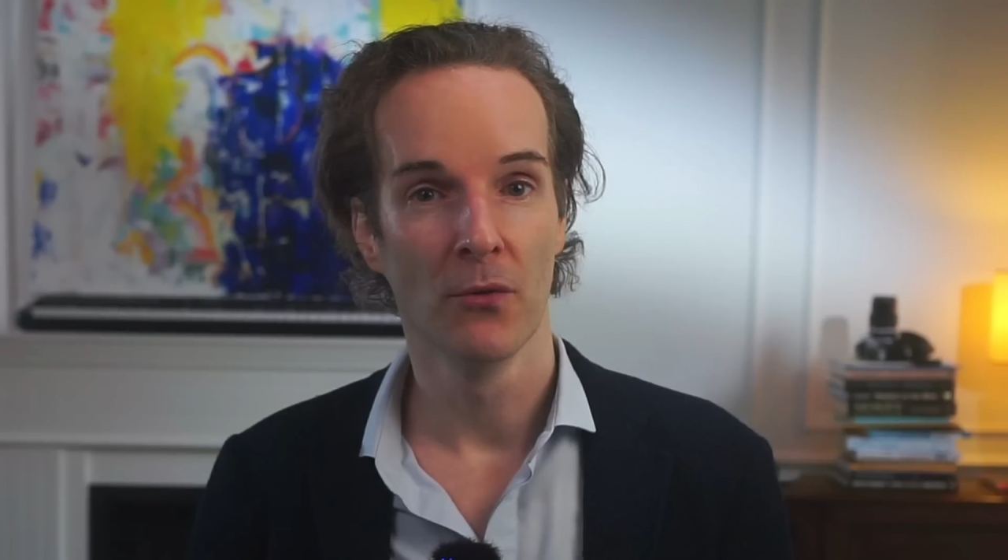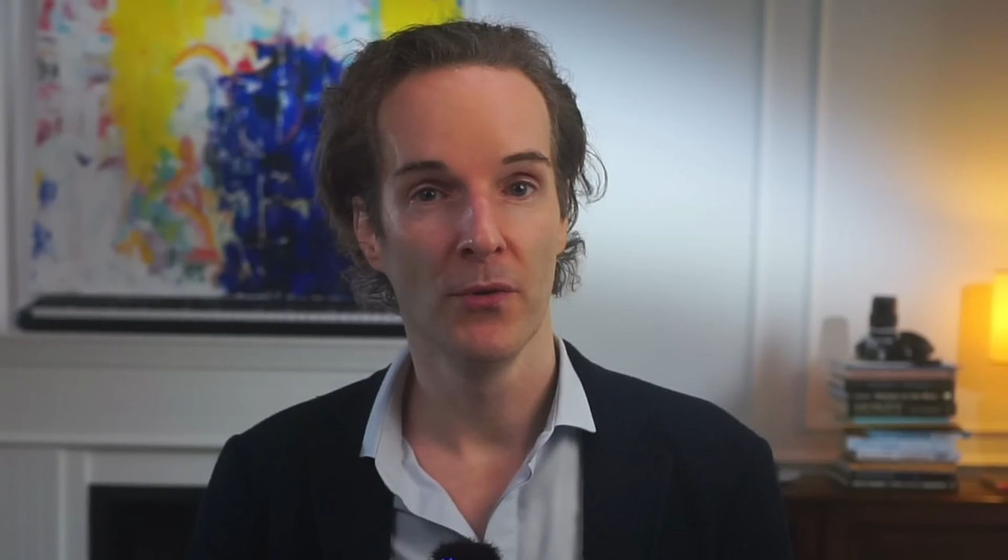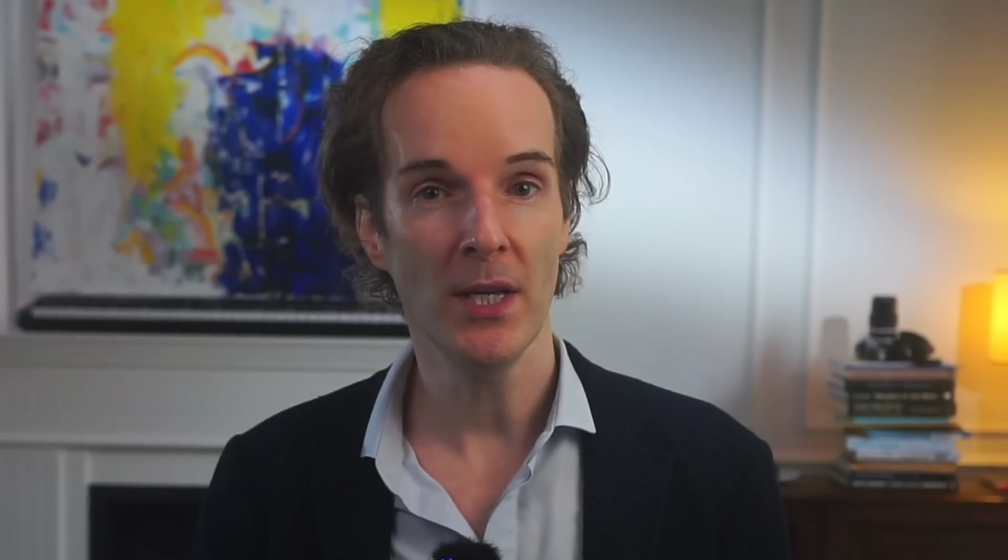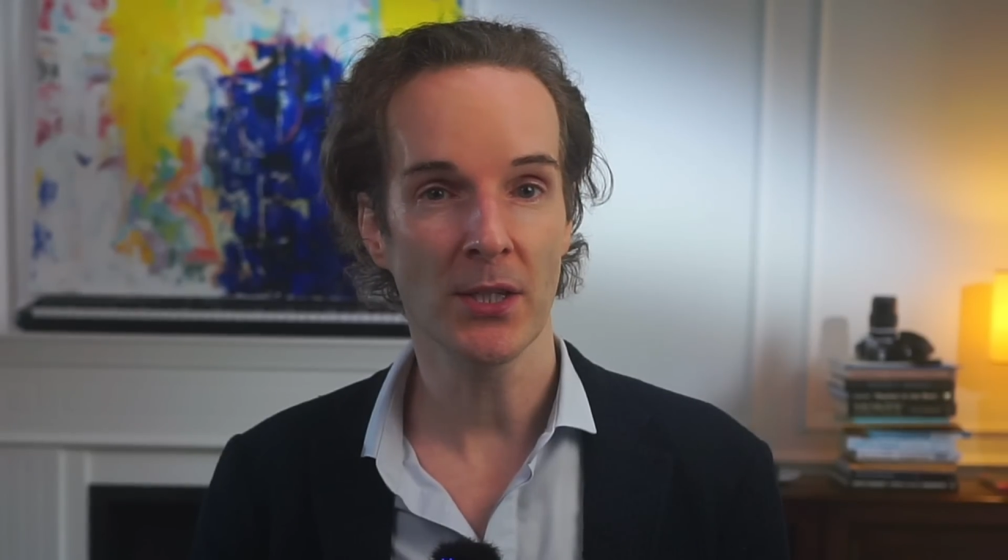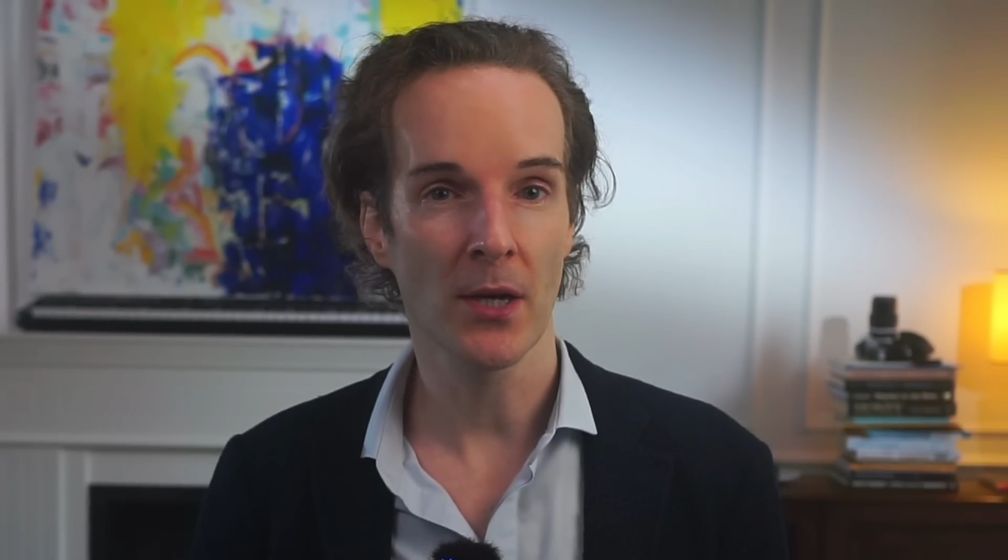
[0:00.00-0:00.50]

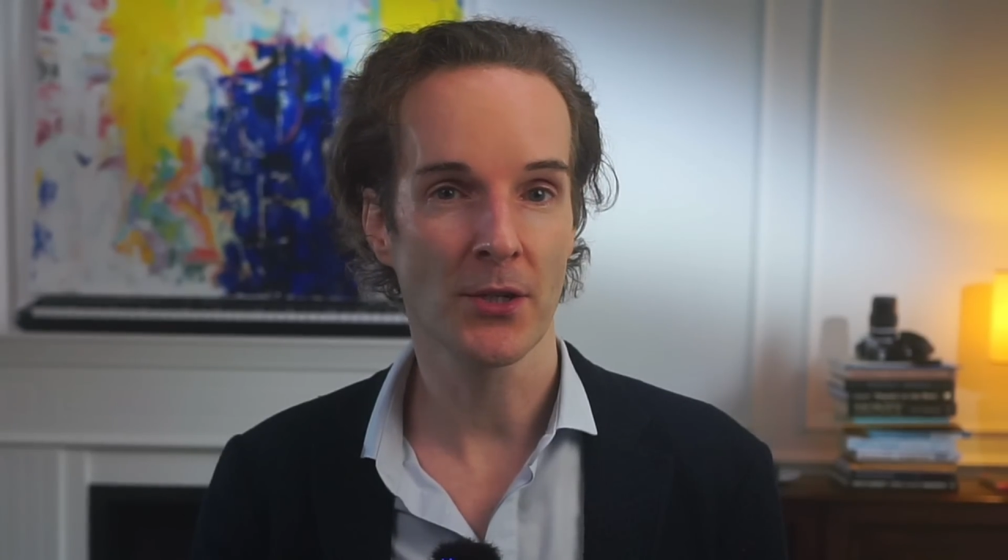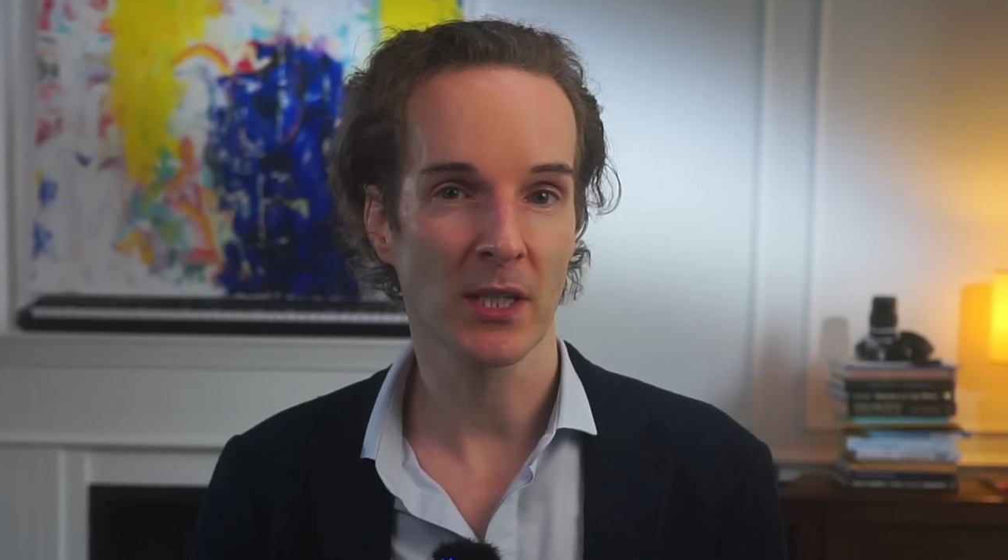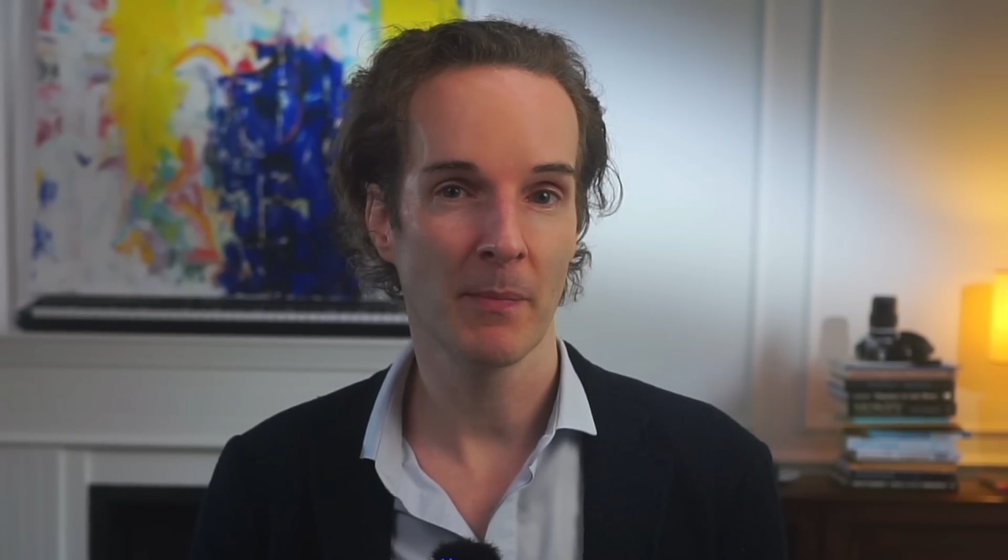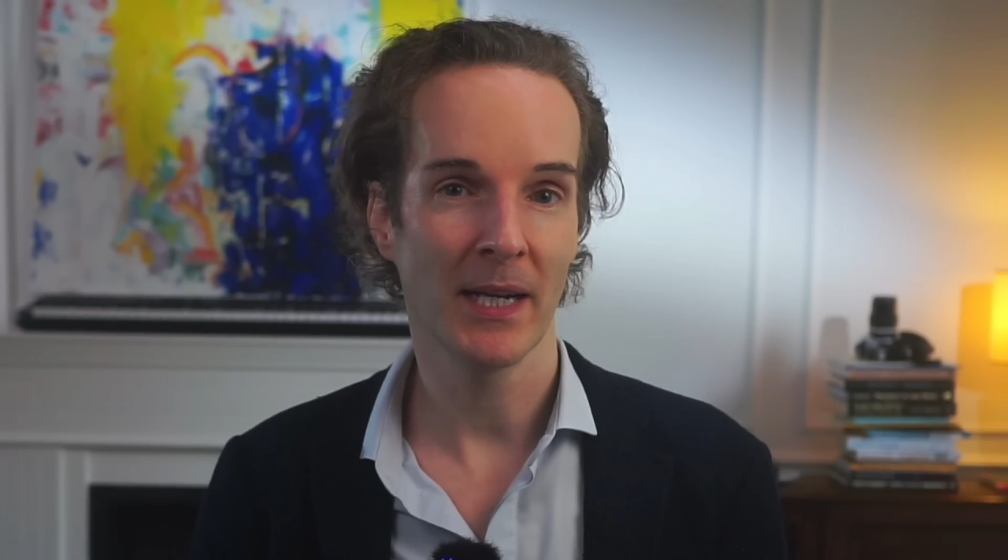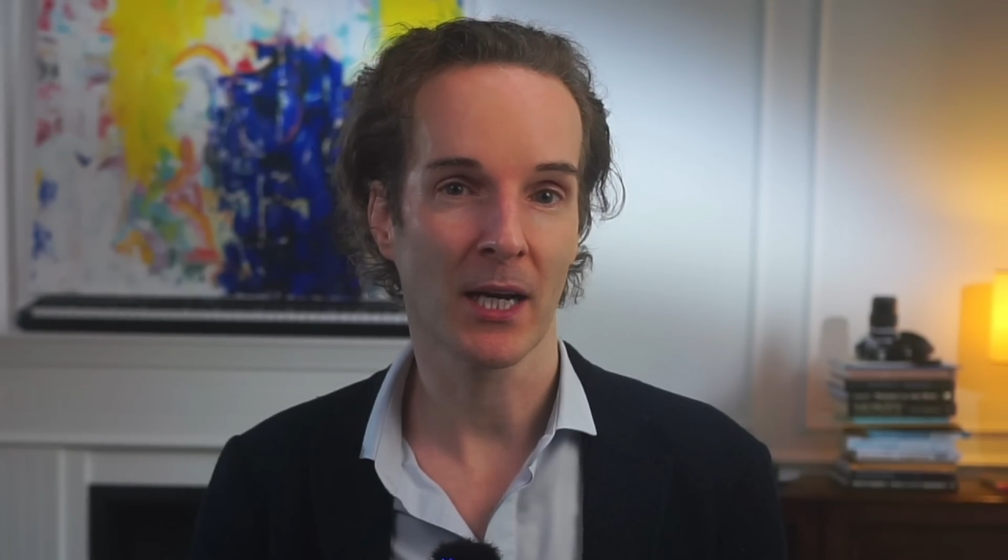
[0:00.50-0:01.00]
Researchers made a